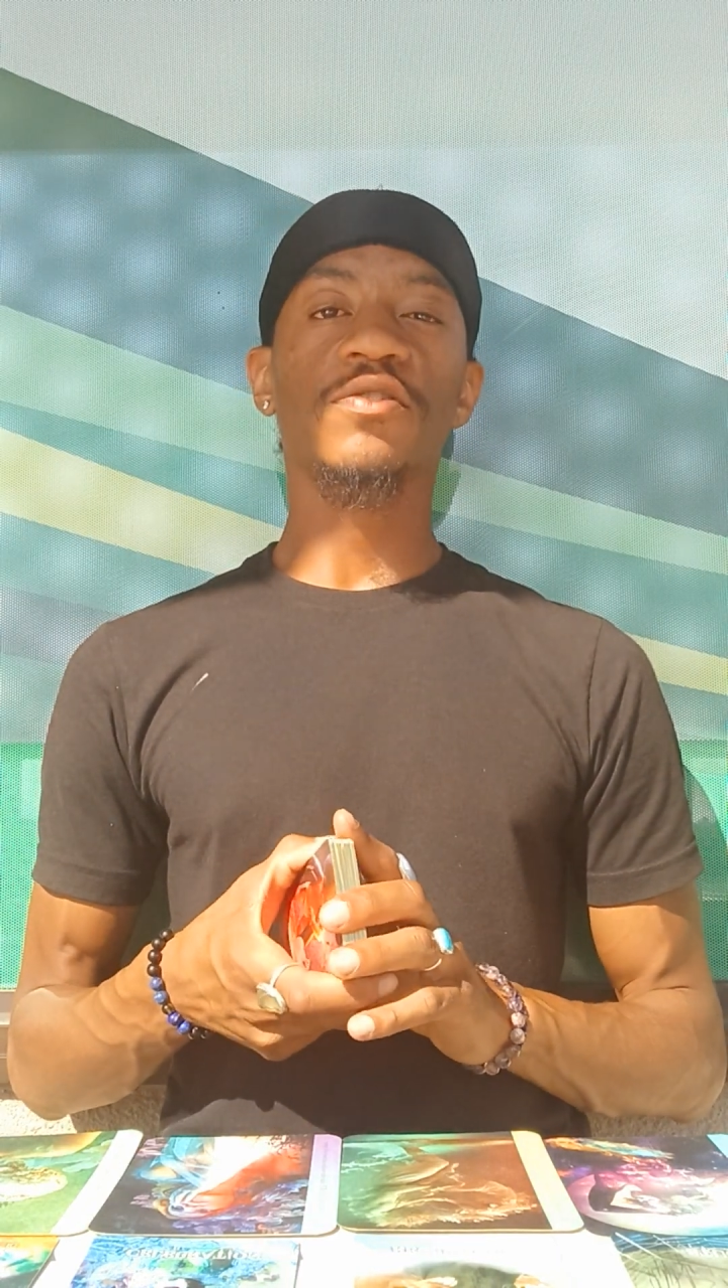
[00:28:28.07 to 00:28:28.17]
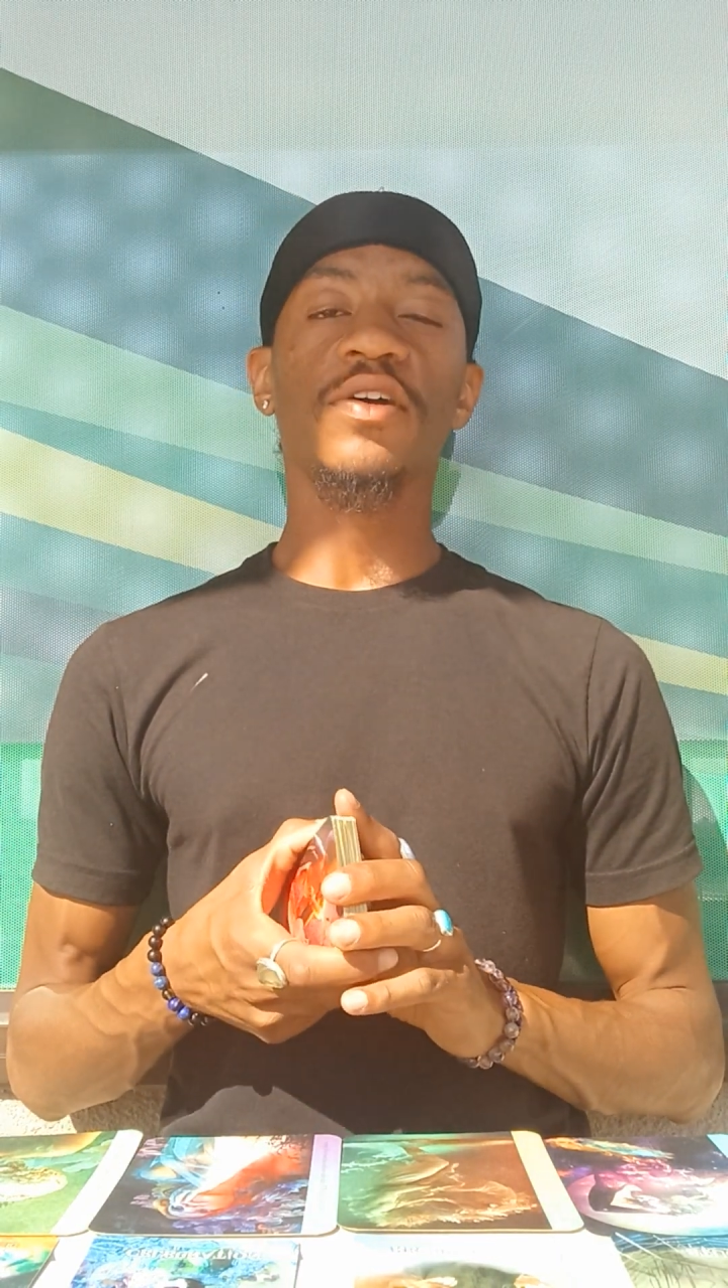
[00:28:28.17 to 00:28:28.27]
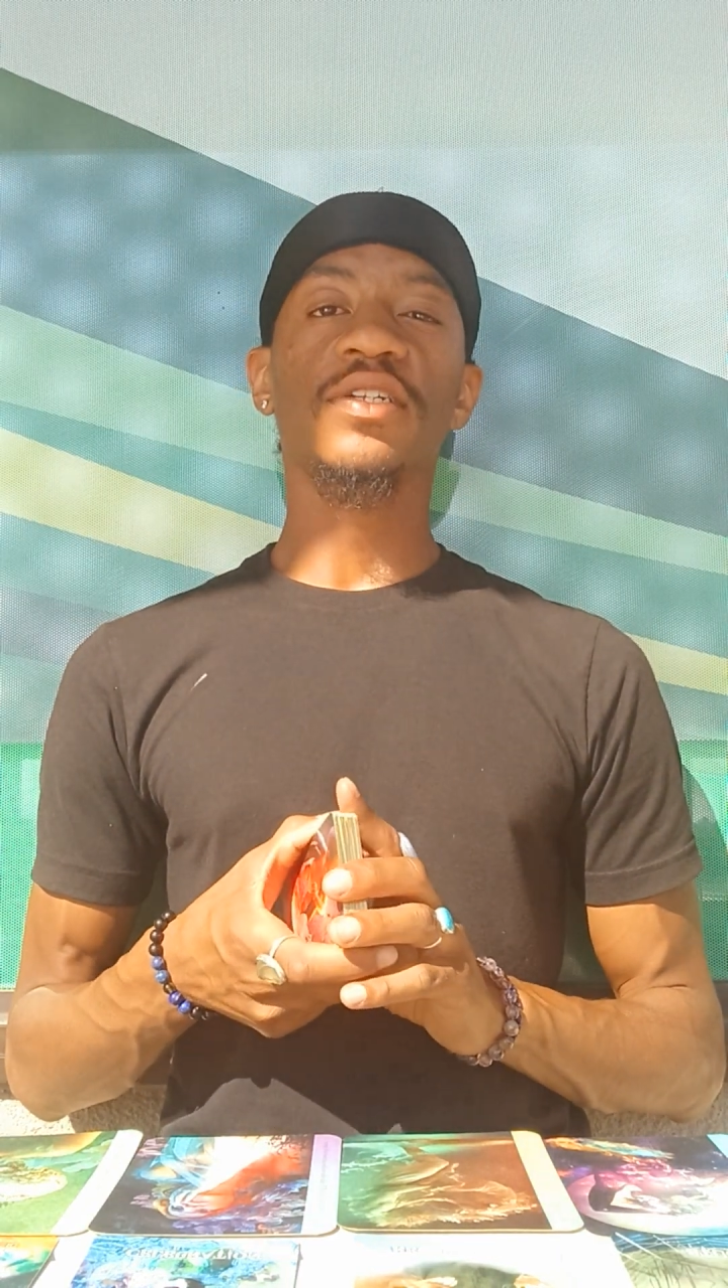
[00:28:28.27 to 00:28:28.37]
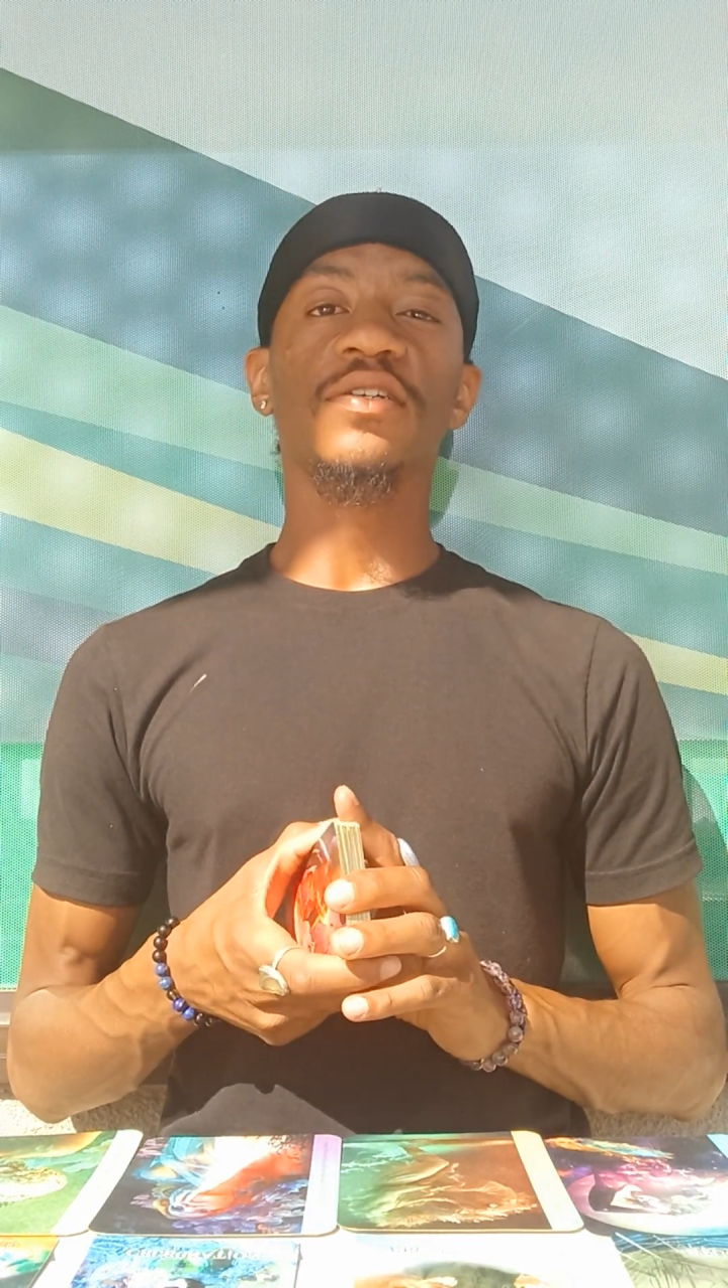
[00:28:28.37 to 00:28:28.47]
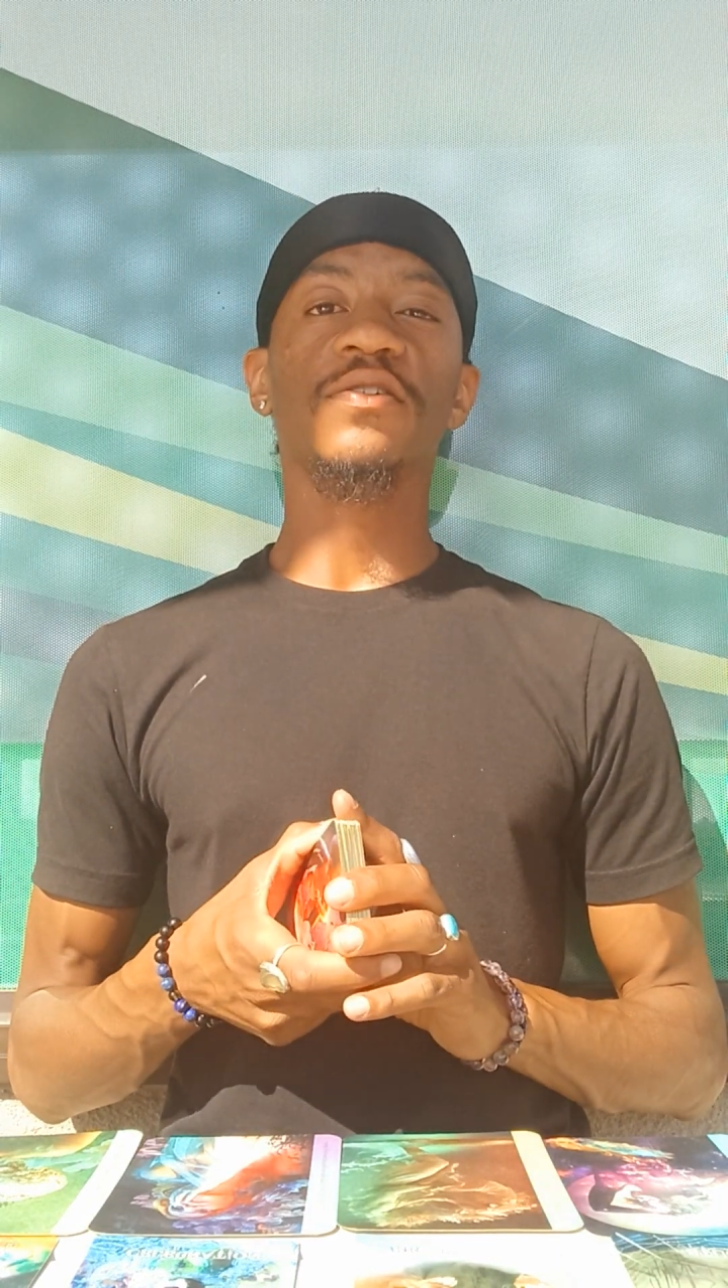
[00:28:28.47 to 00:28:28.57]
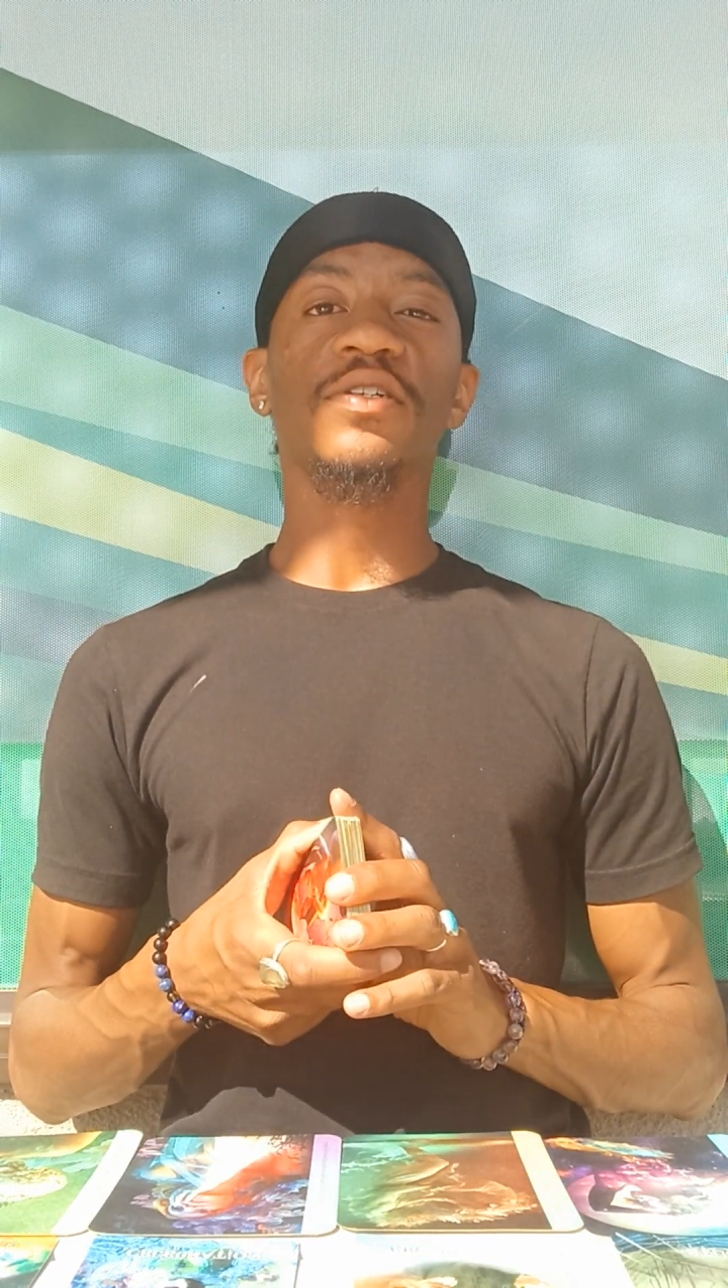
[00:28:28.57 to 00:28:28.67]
trusting your